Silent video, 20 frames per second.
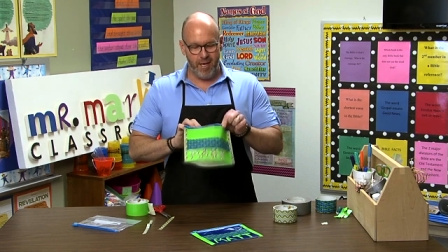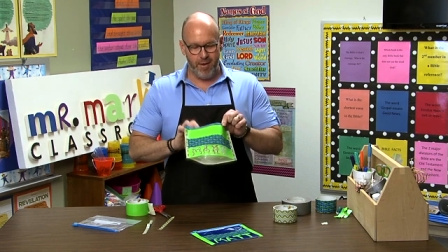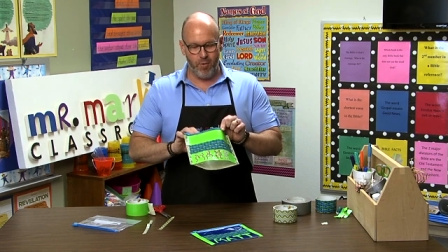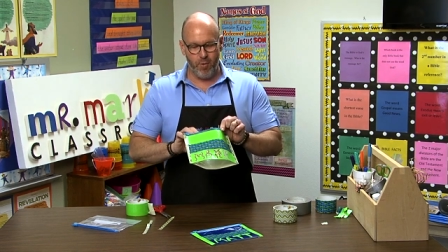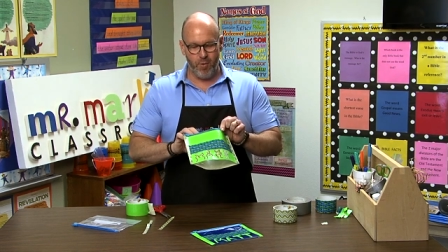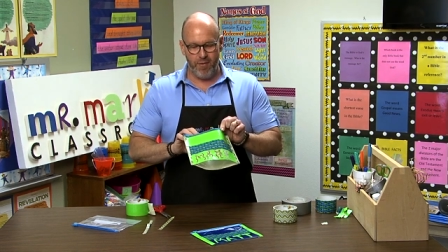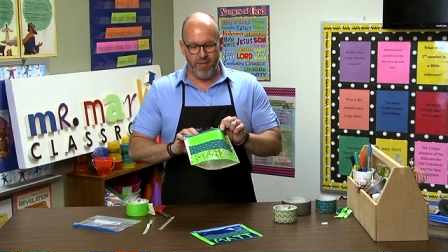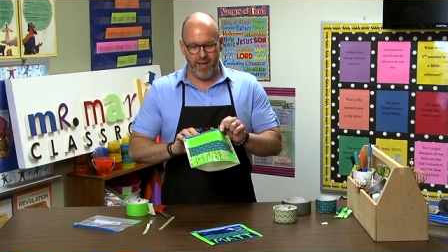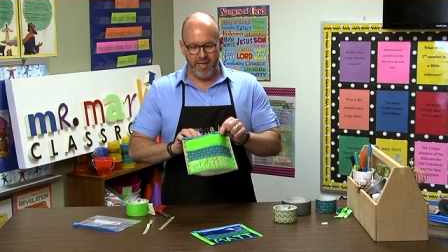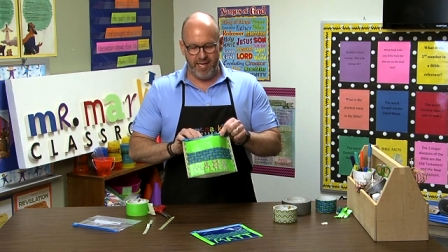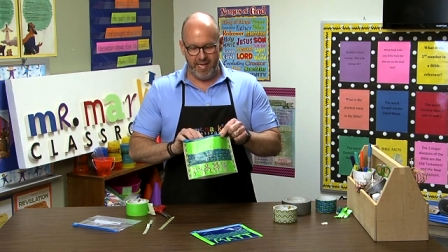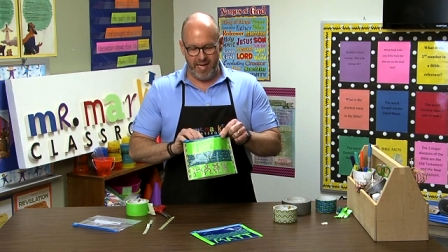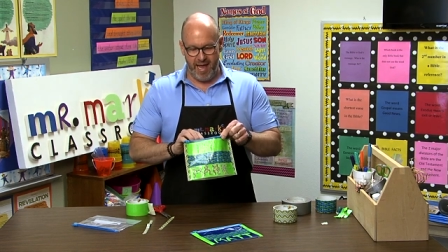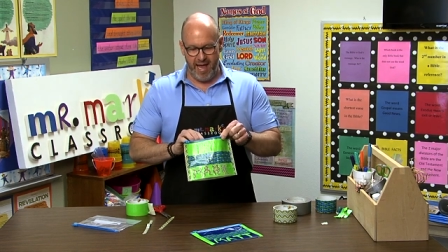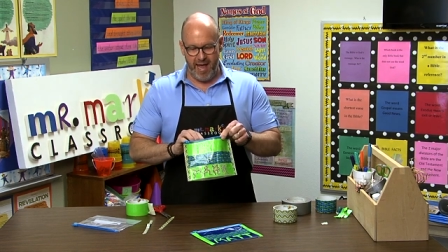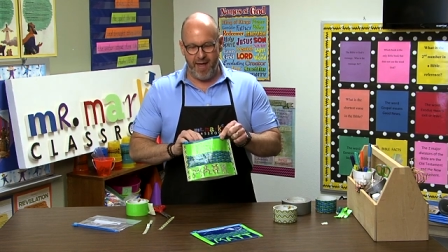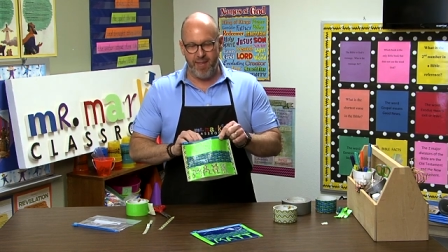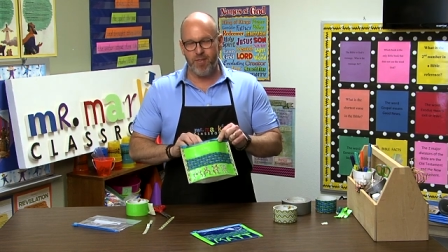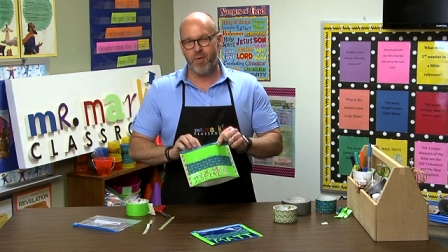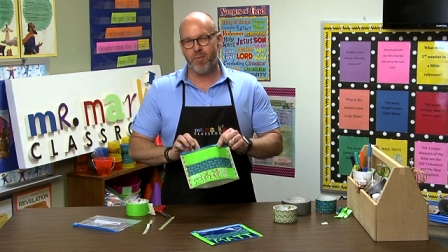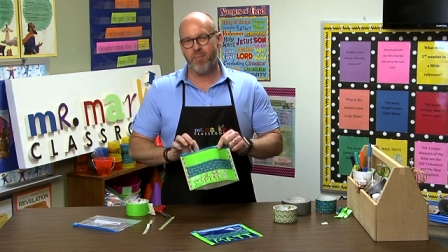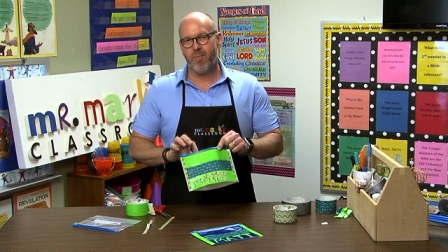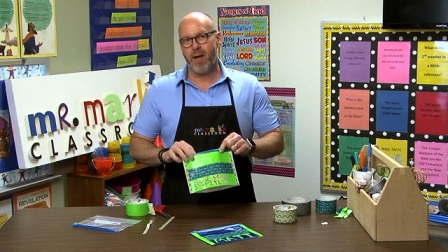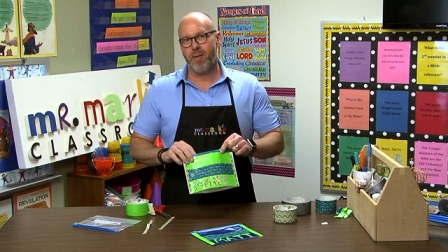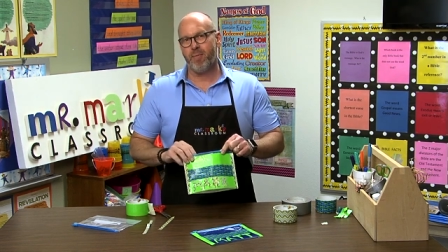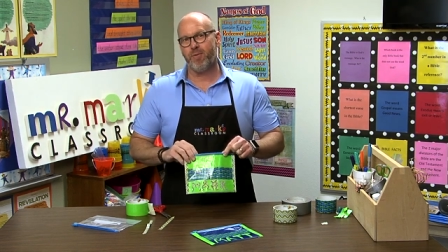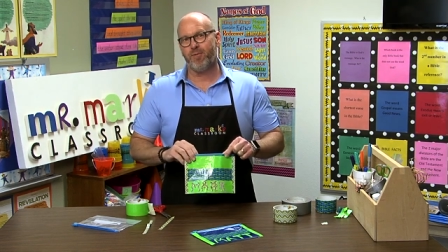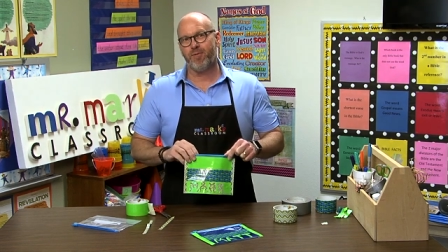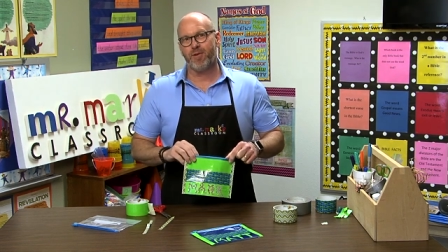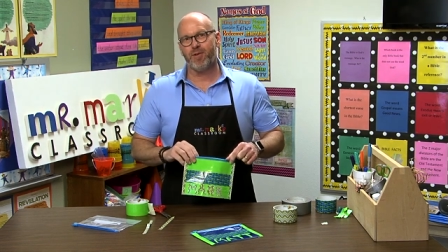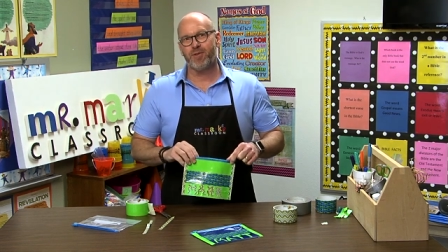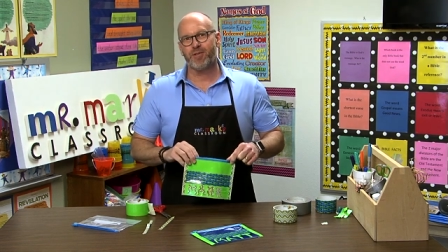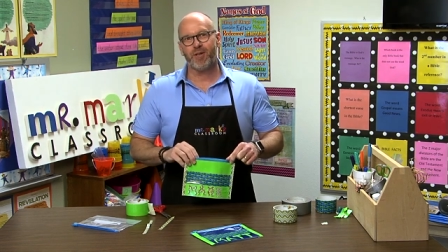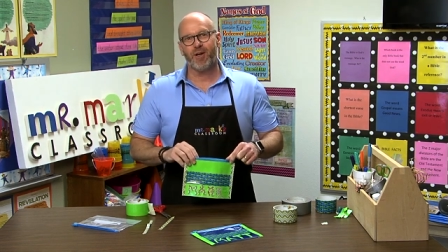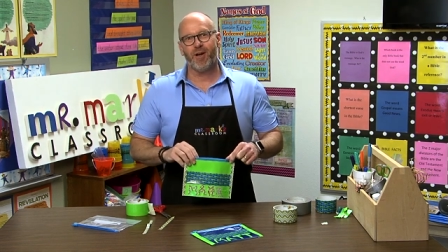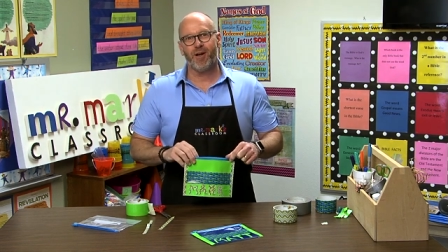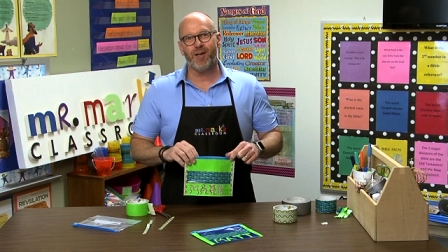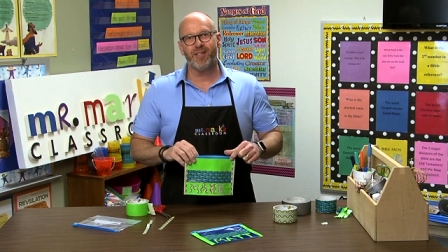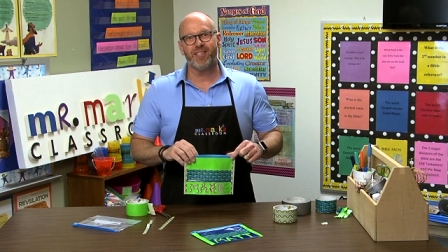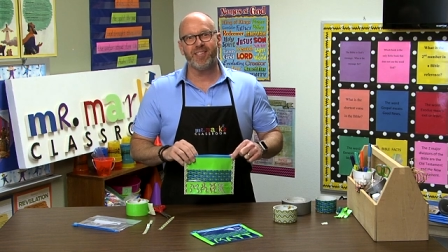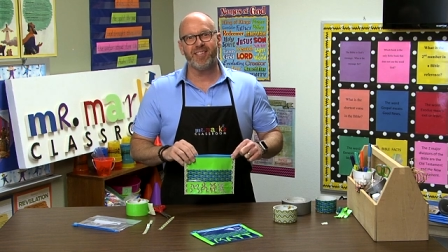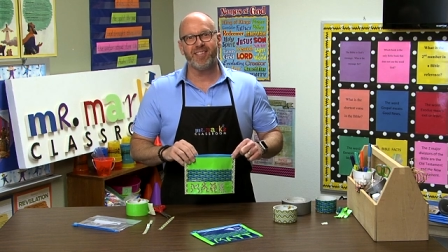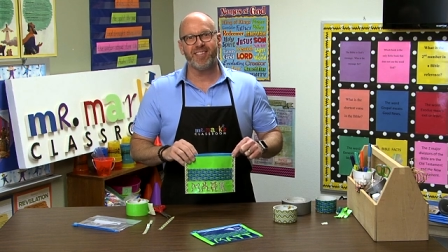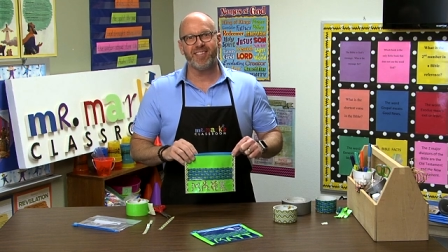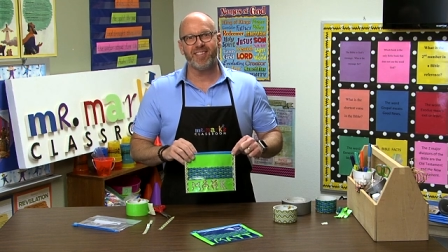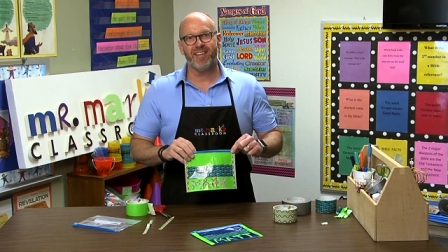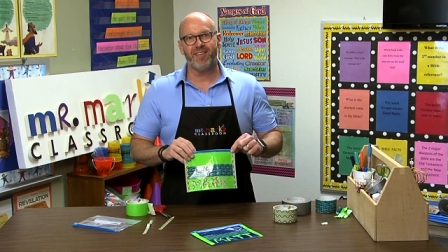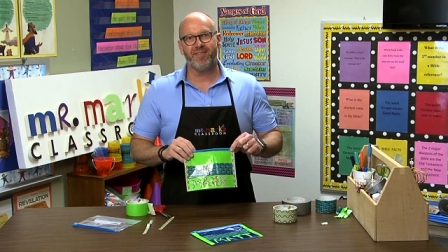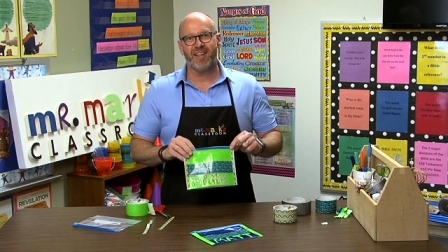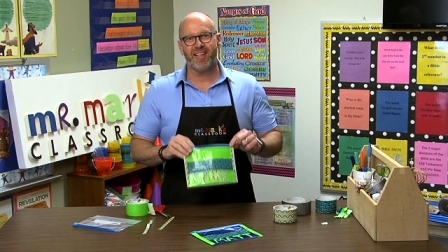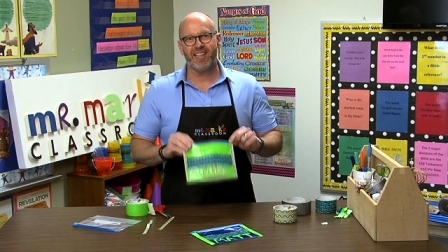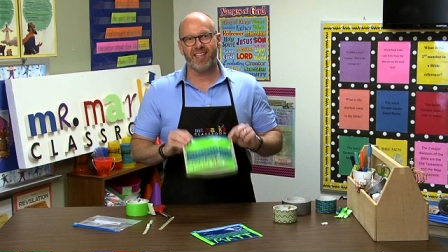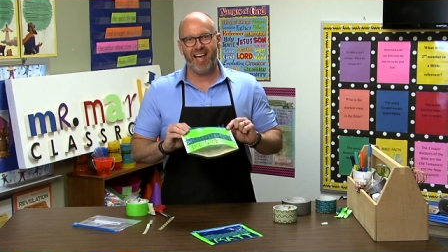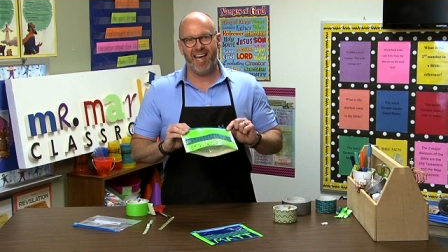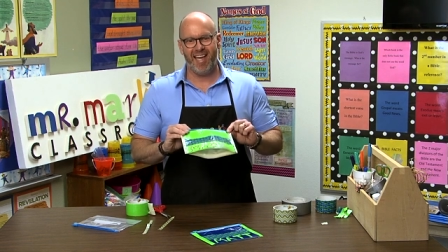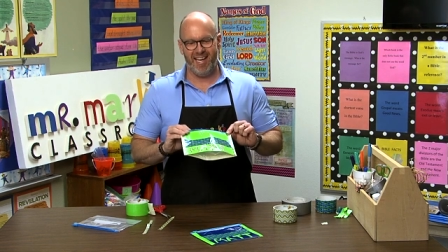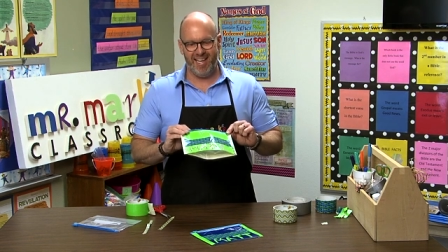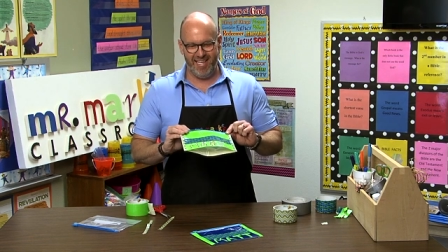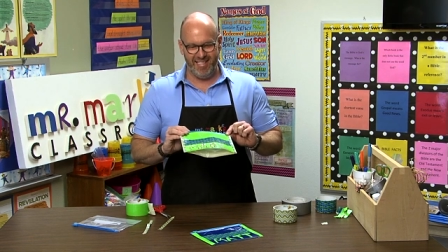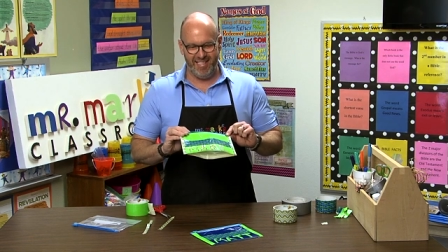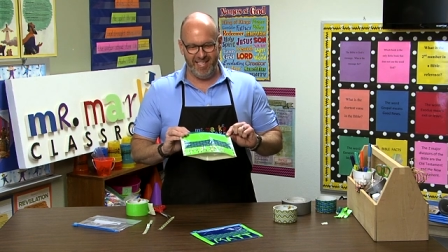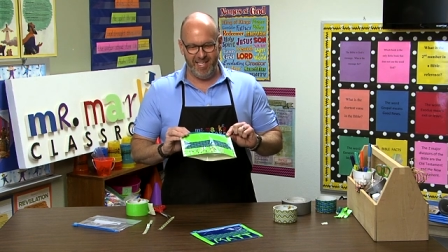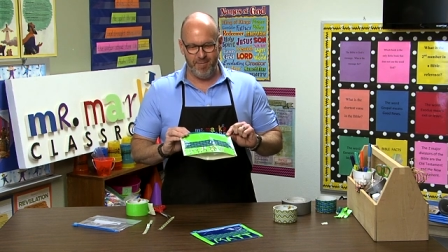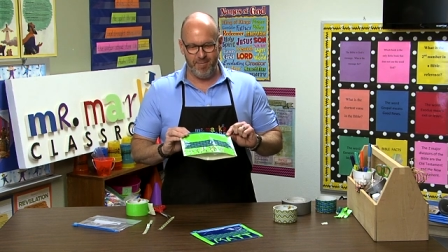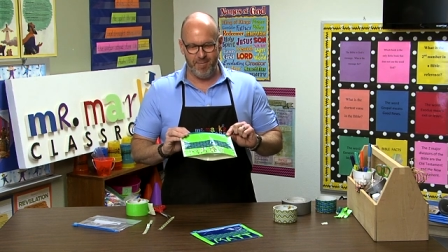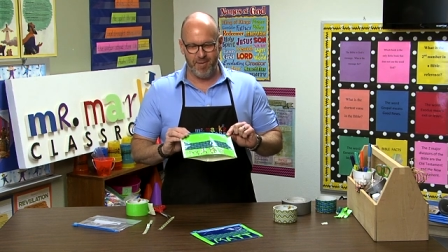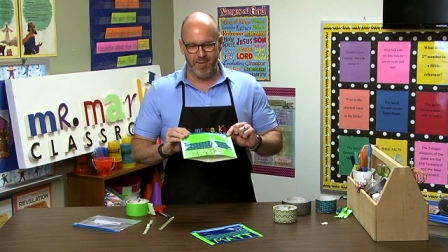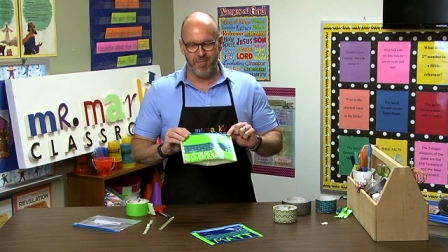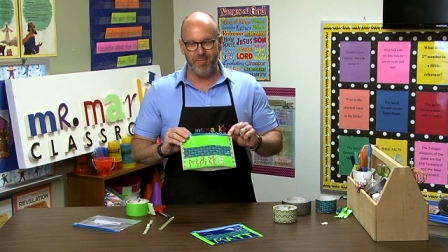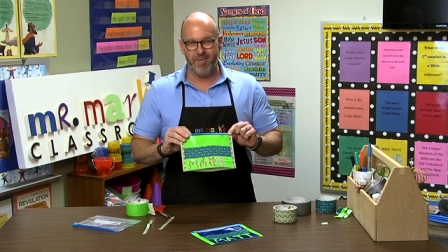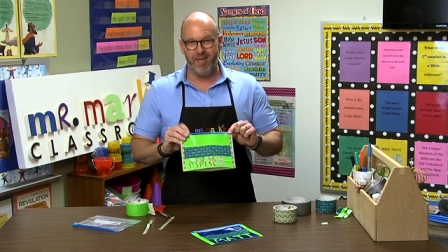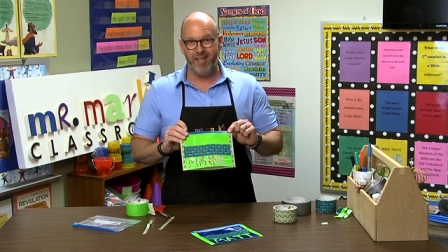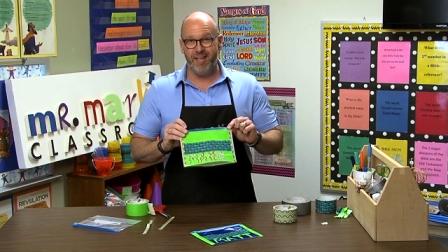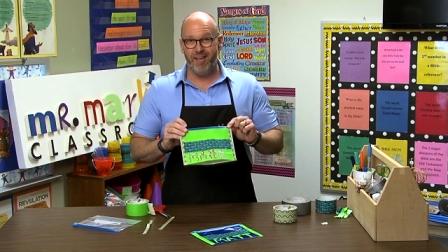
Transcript: where they can add their Bible verse cards and stuff like that and keep them.